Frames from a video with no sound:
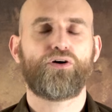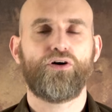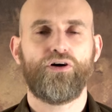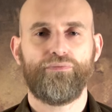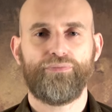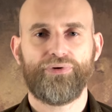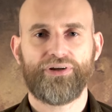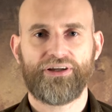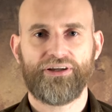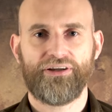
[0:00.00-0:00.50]

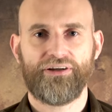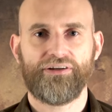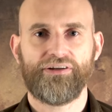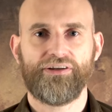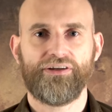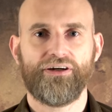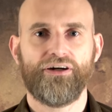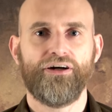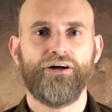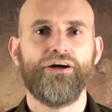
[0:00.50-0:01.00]
complicated
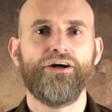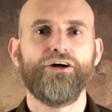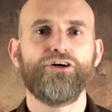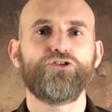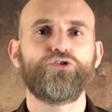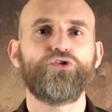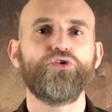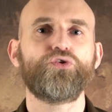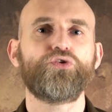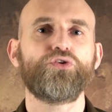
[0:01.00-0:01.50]
here,
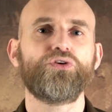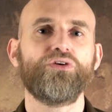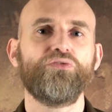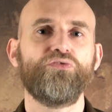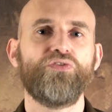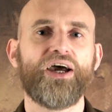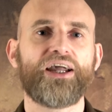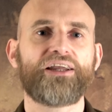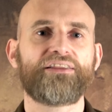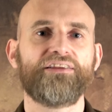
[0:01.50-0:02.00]
due to the
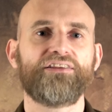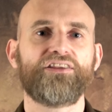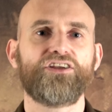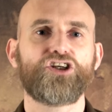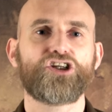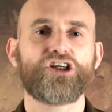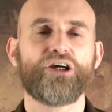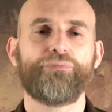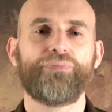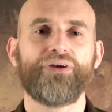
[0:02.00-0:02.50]
fact that the
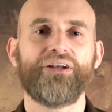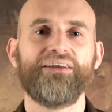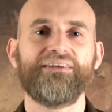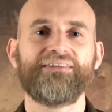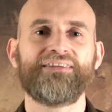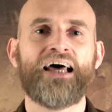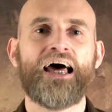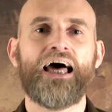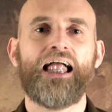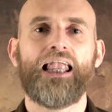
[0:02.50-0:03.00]

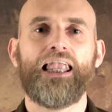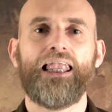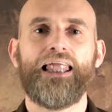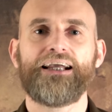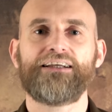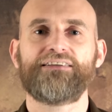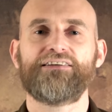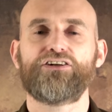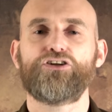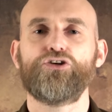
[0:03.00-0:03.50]
Japanese
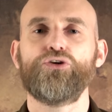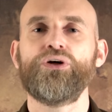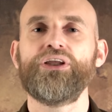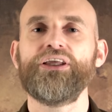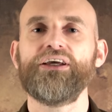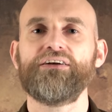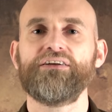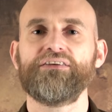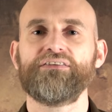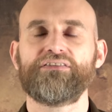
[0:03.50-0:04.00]
lacked a
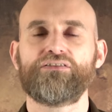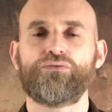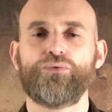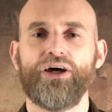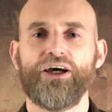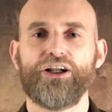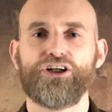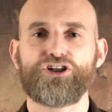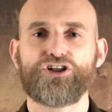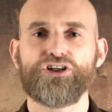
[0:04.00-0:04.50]
coherent
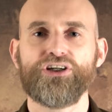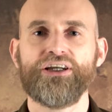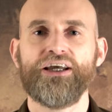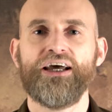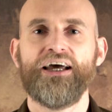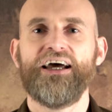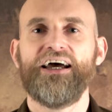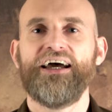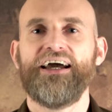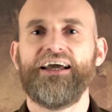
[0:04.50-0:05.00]

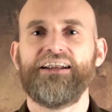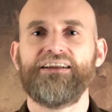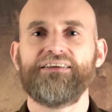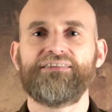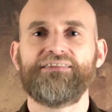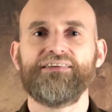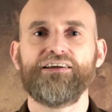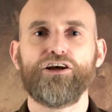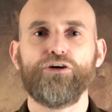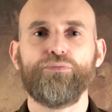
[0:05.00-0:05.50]
strategy and a
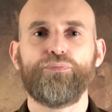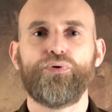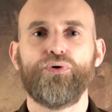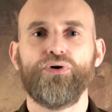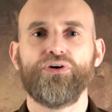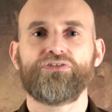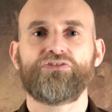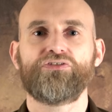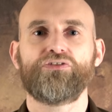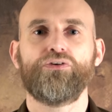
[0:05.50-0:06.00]
single
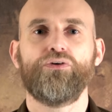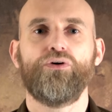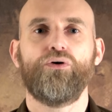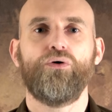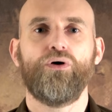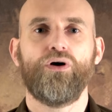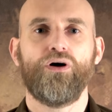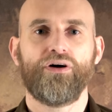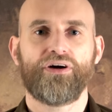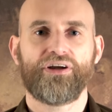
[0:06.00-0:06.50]
person
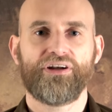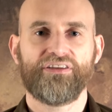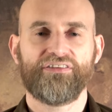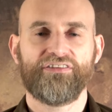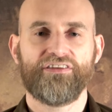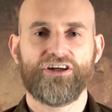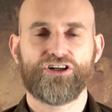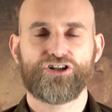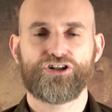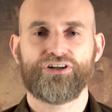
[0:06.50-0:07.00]
or
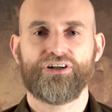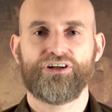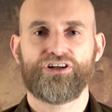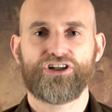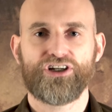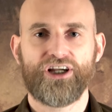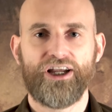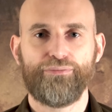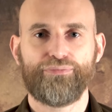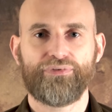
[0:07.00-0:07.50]
organization that
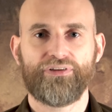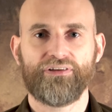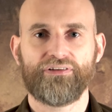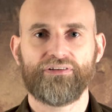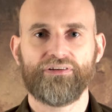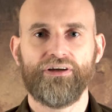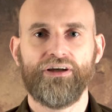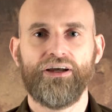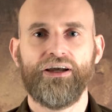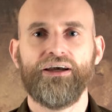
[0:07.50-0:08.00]
shaped
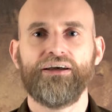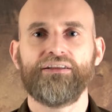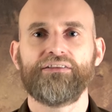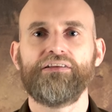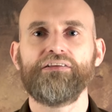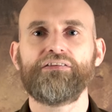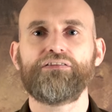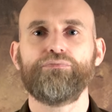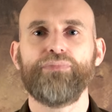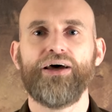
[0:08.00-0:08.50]
it.
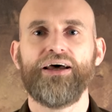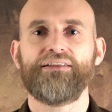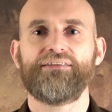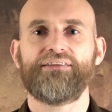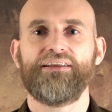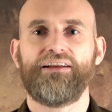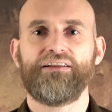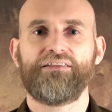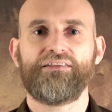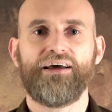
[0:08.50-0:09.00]
This meant
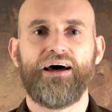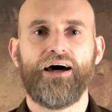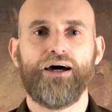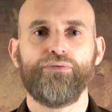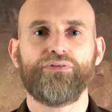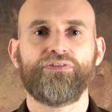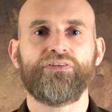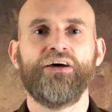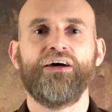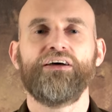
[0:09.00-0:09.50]
that at
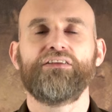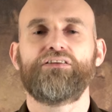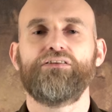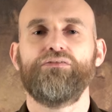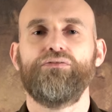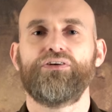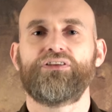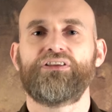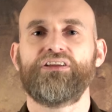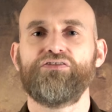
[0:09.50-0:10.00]
times
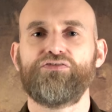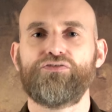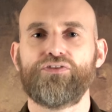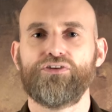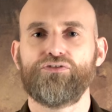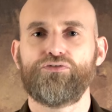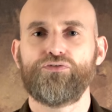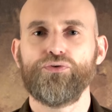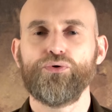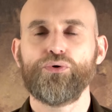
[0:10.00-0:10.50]
there were
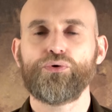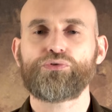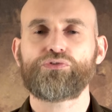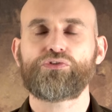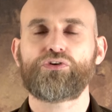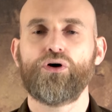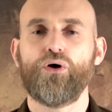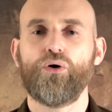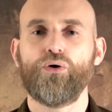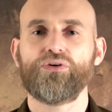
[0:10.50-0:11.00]
different views,
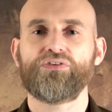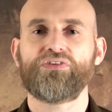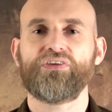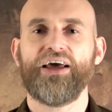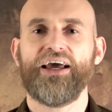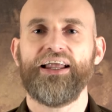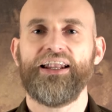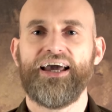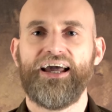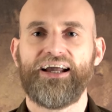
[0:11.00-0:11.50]
goals
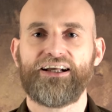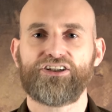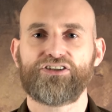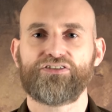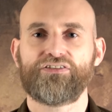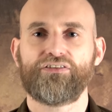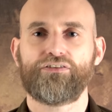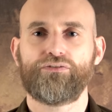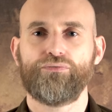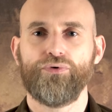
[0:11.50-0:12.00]
and
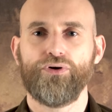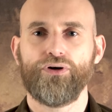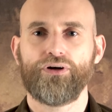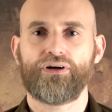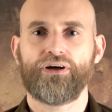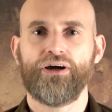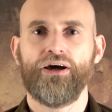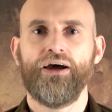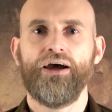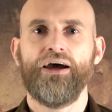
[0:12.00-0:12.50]
actions at
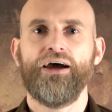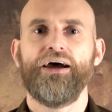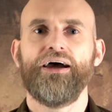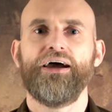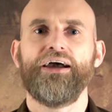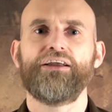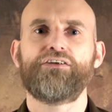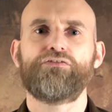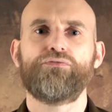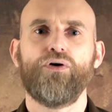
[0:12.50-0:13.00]
work.
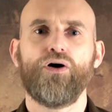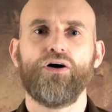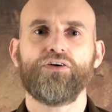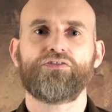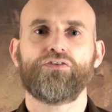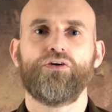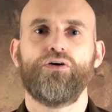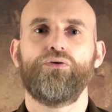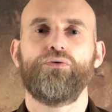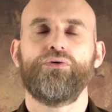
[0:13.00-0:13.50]
It
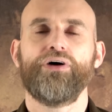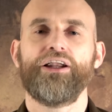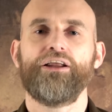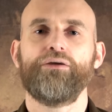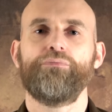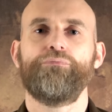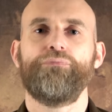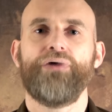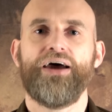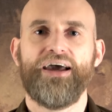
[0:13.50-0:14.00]
was
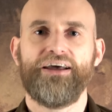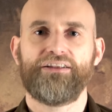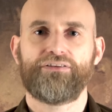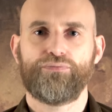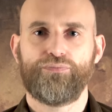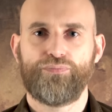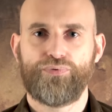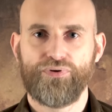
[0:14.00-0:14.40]
already bad